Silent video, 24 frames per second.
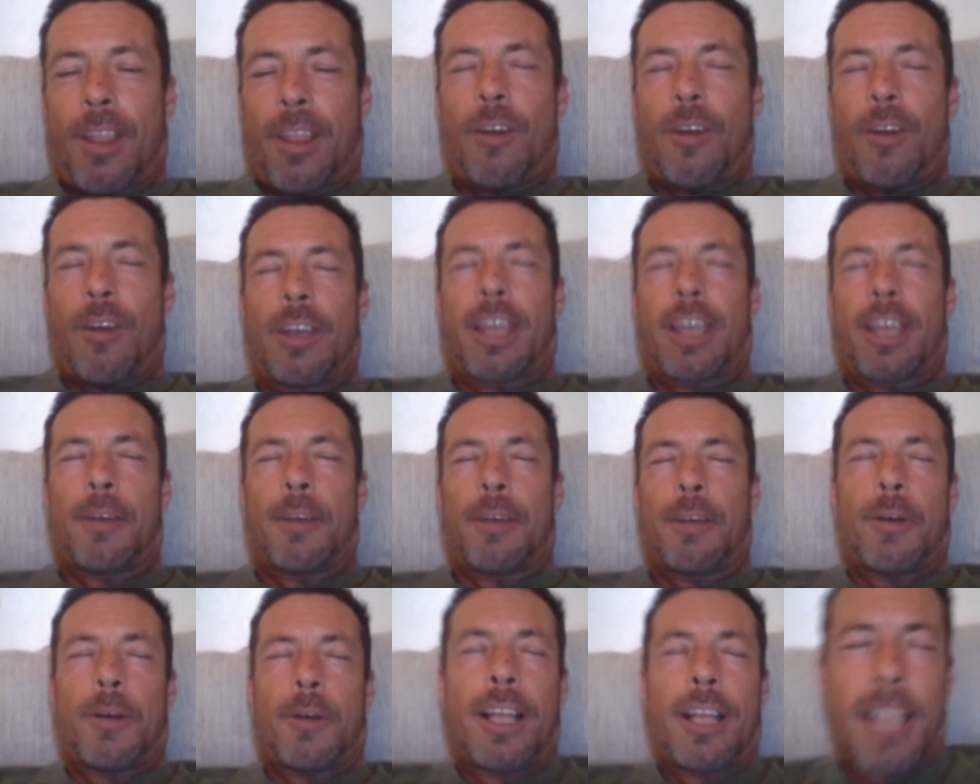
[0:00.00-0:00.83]
Okay.
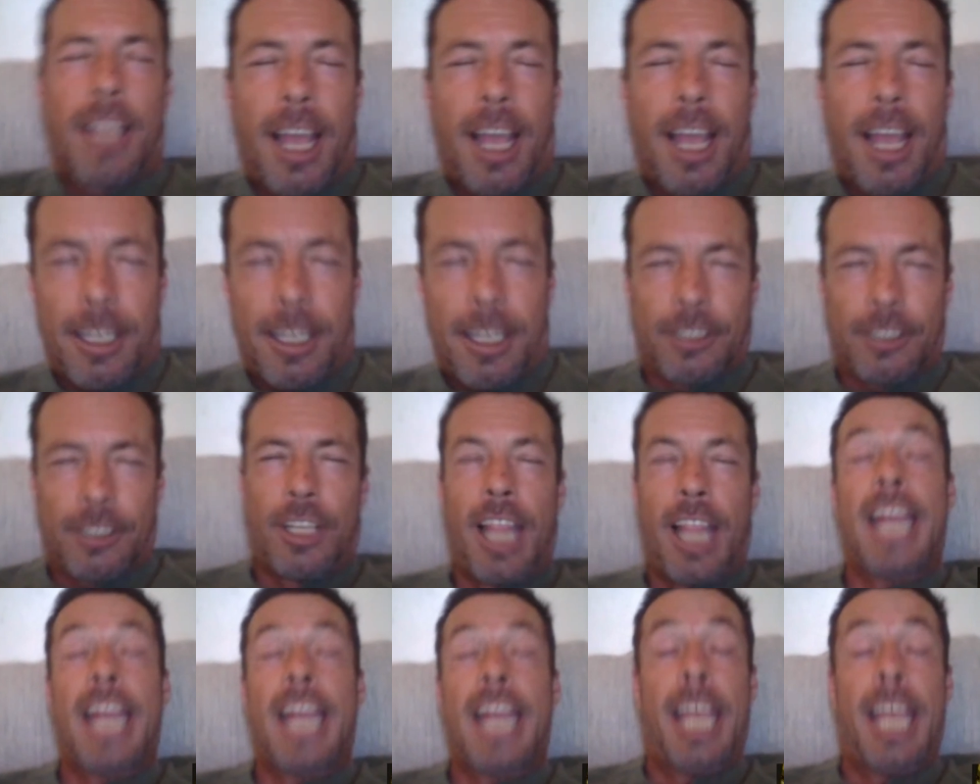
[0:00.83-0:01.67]
Well,
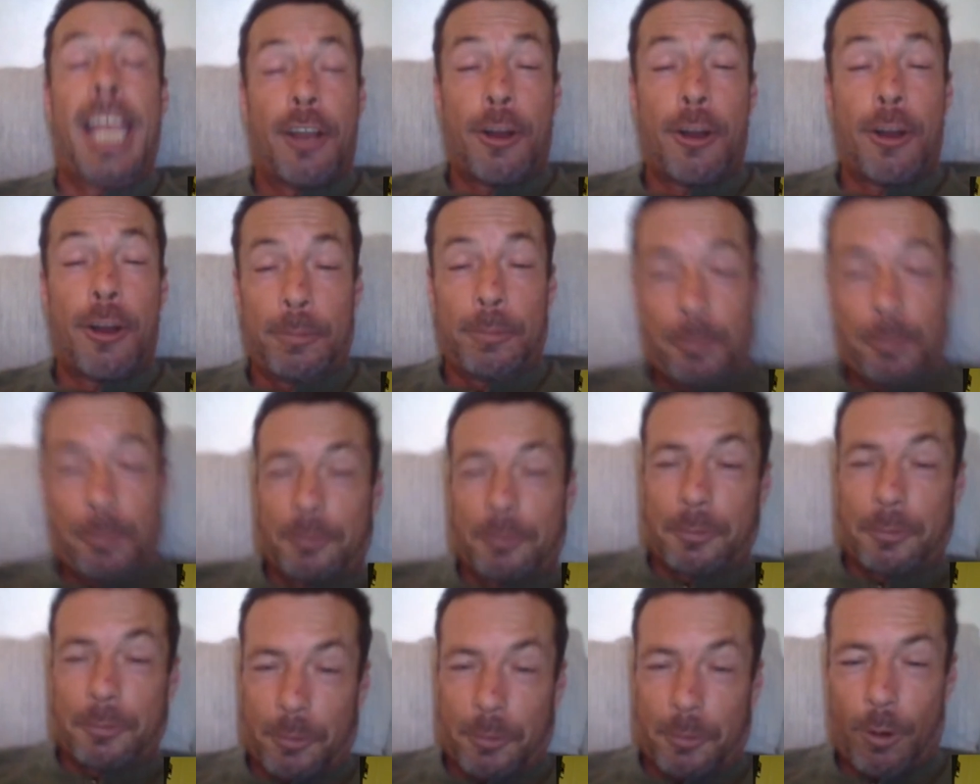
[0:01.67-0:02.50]
Gladiator,
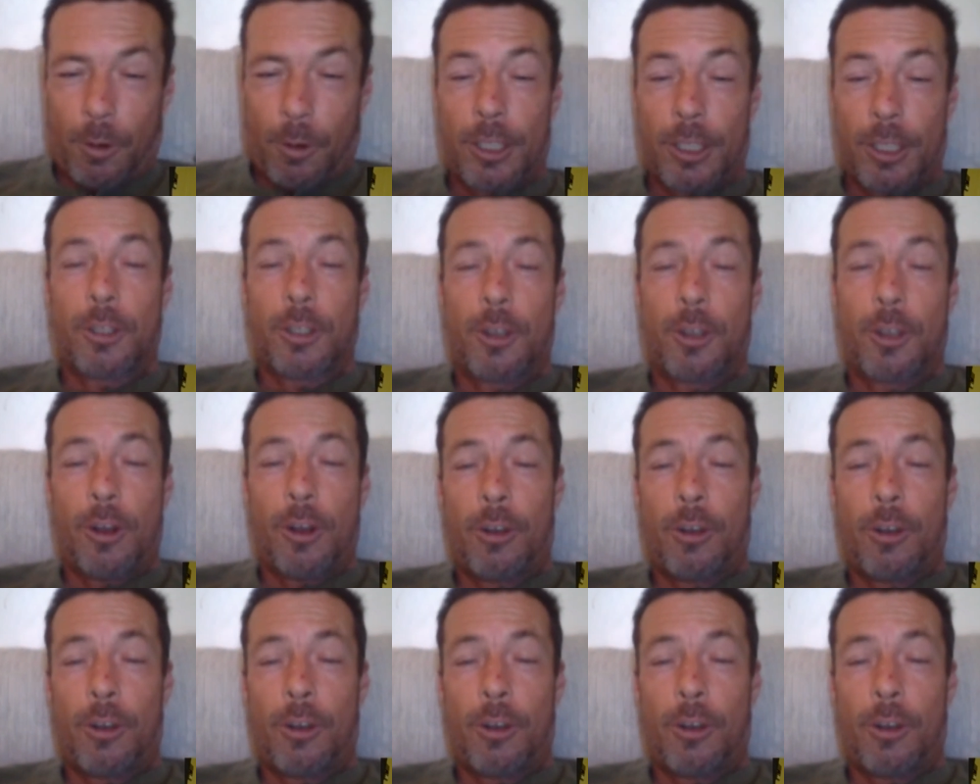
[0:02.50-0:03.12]
Russell Crowe,